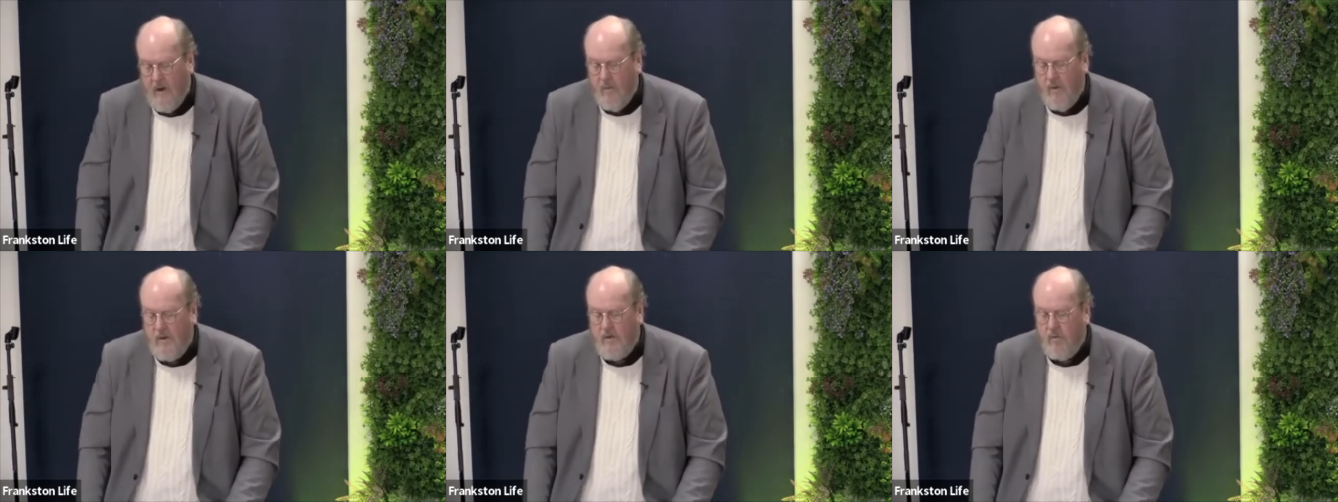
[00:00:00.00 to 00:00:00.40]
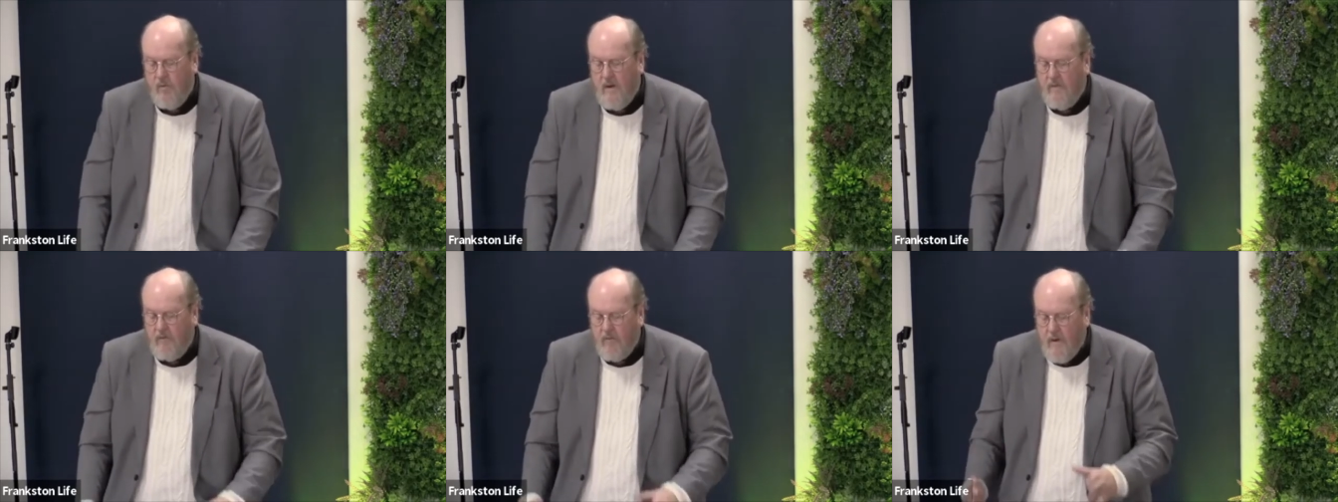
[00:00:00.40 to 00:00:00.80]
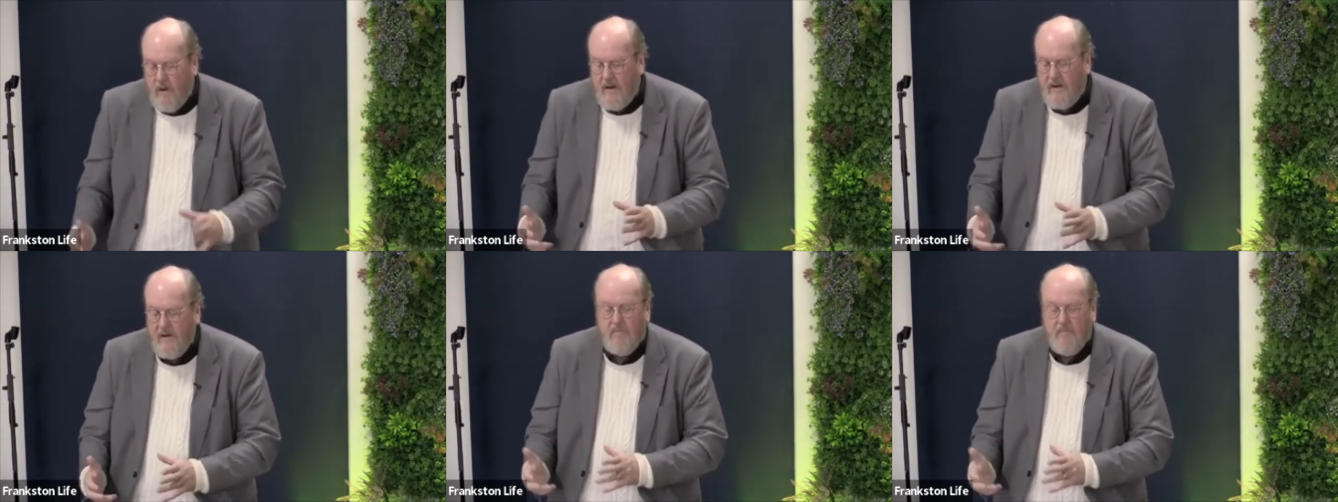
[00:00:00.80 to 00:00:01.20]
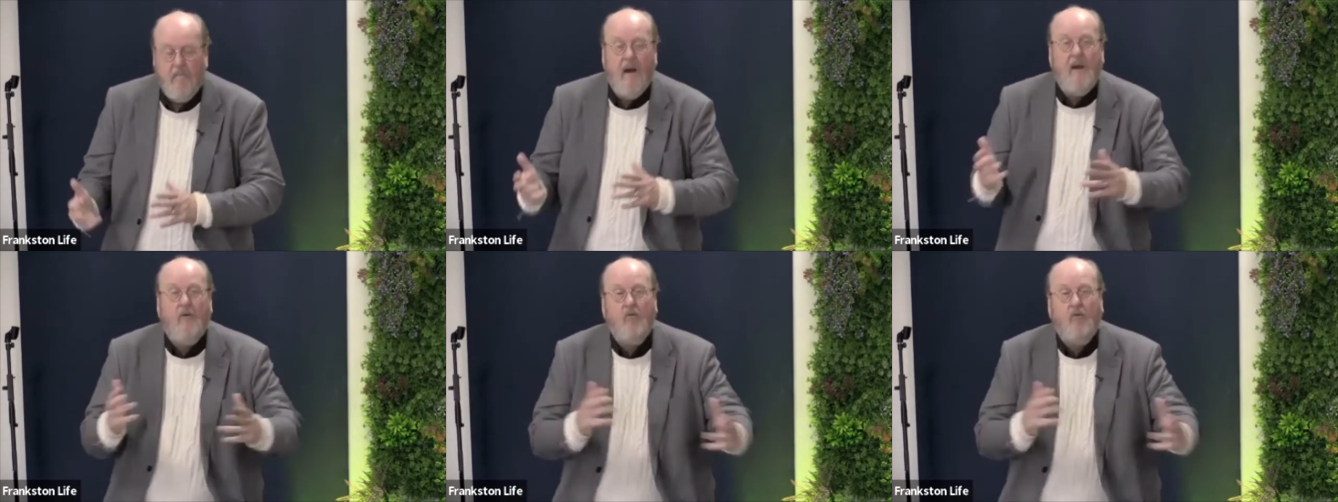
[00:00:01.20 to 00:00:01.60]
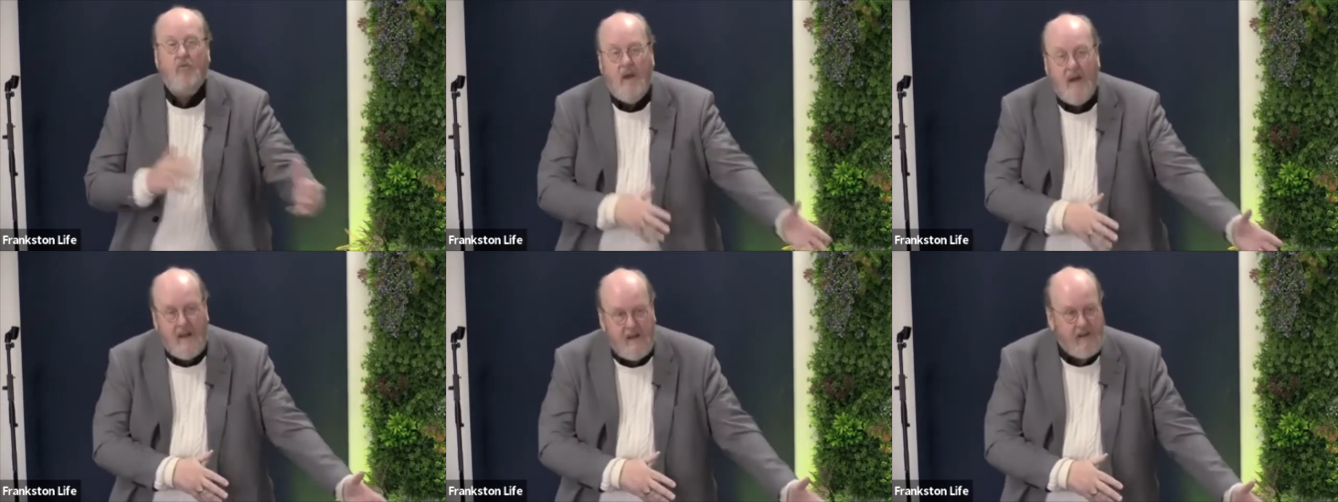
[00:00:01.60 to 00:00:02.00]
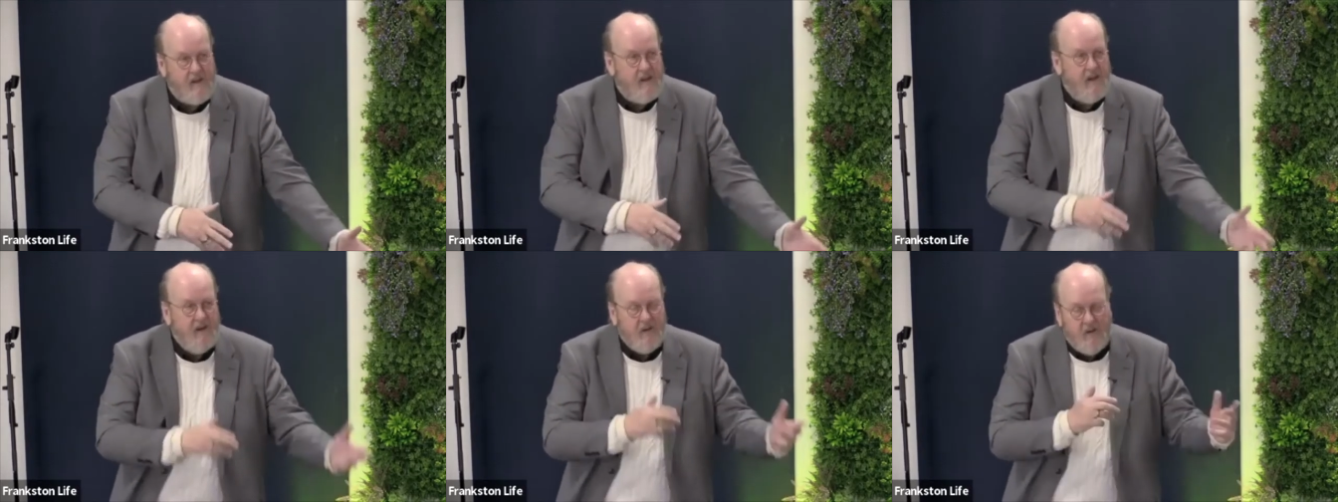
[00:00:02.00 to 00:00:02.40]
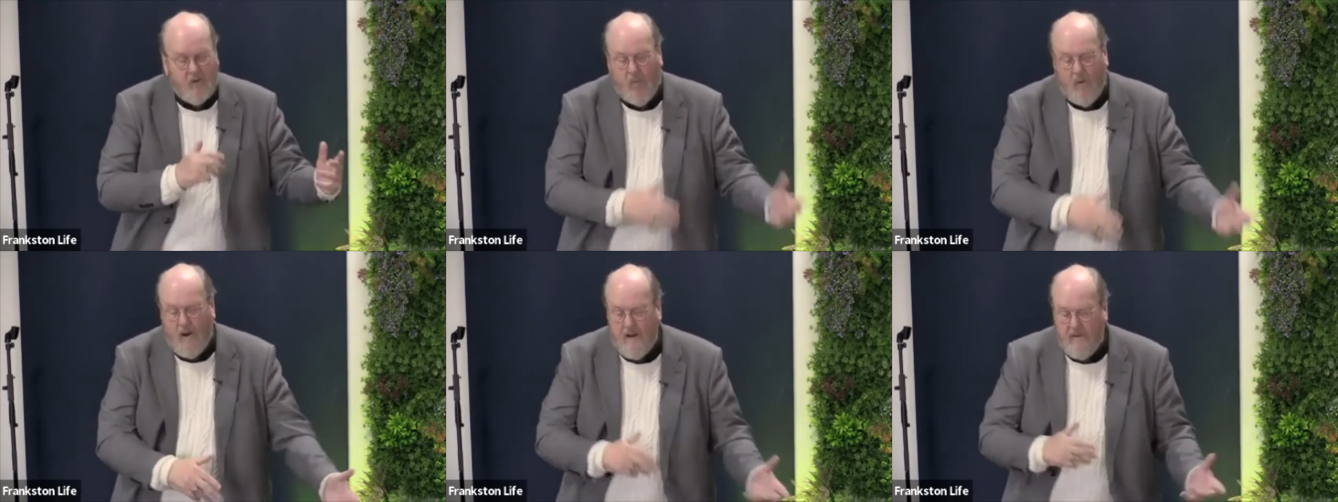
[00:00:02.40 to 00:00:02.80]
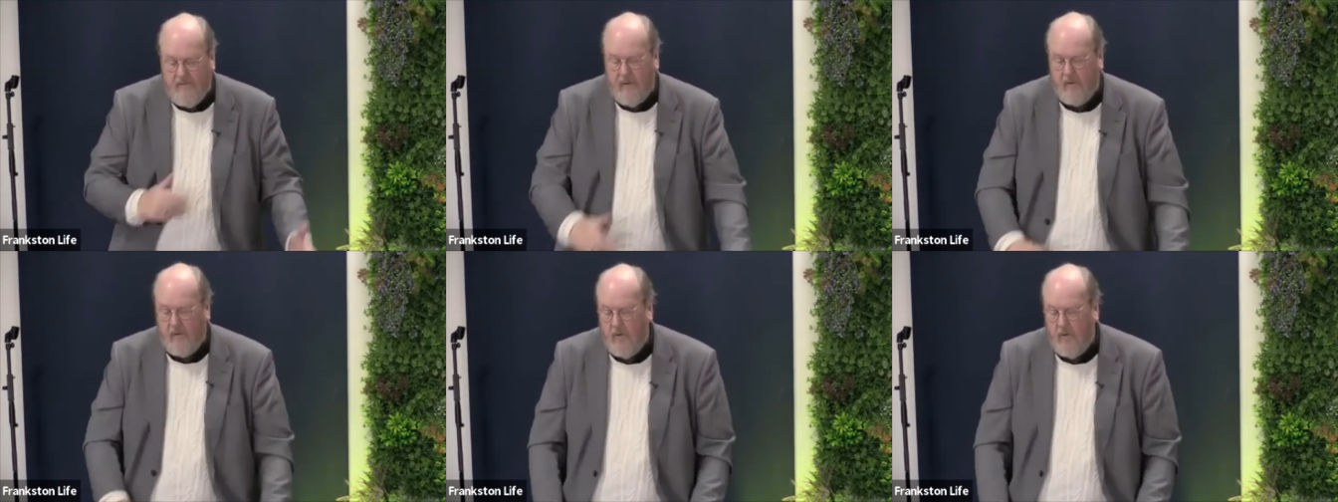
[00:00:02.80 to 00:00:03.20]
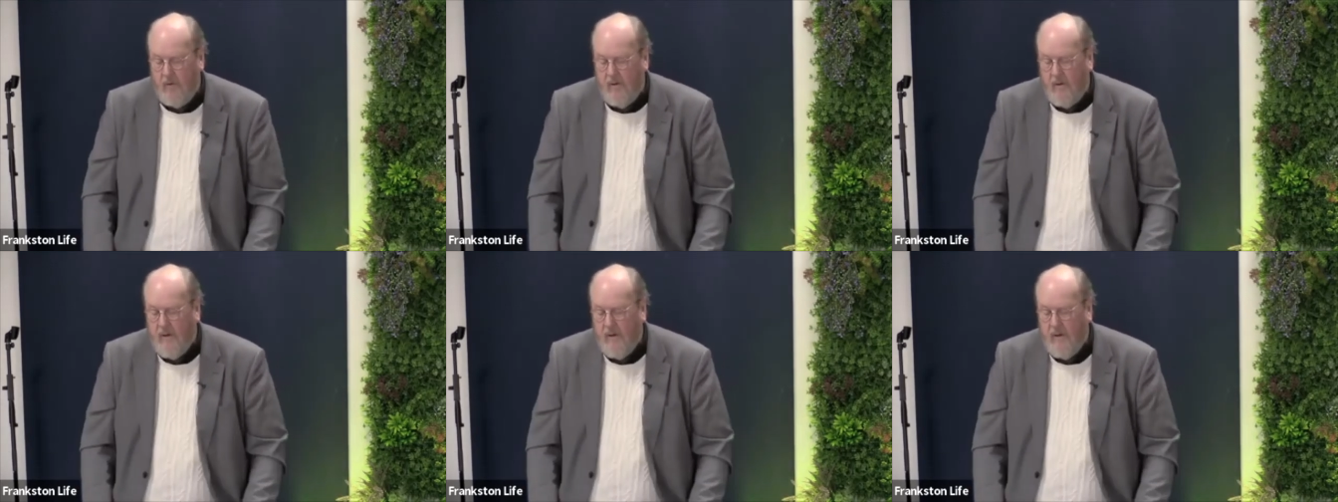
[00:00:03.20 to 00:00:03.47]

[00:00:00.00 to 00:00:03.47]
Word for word: which we have rendered make ready the way of the Lord.